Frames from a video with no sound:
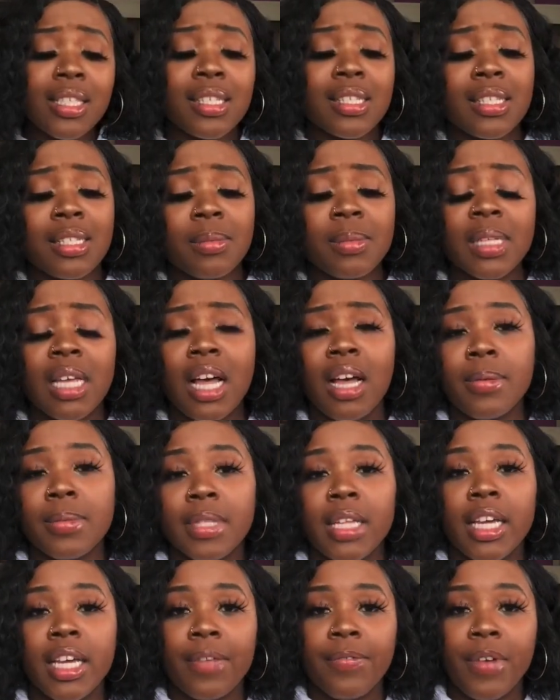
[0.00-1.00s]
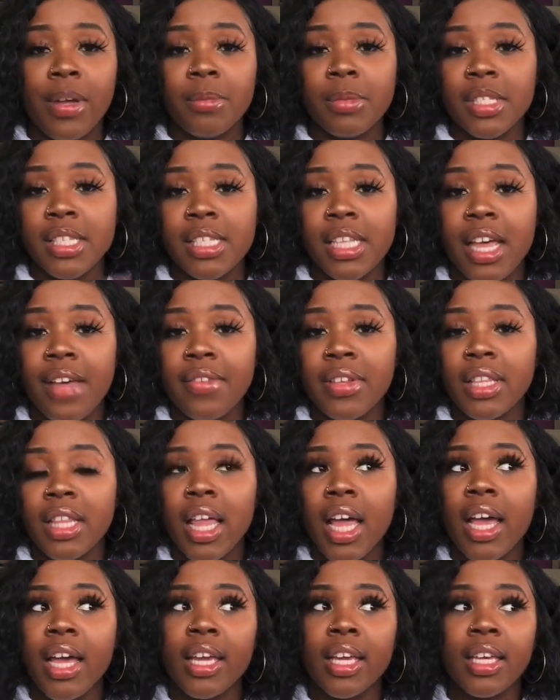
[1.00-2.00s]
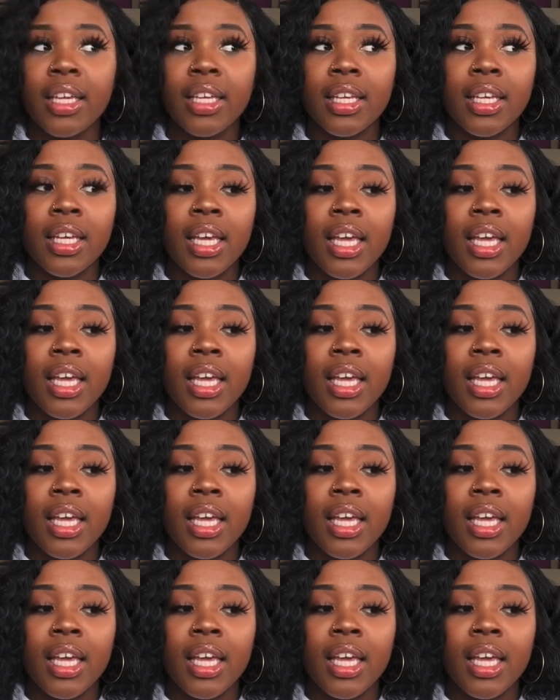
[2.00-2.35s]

sometimes like if I'm just having like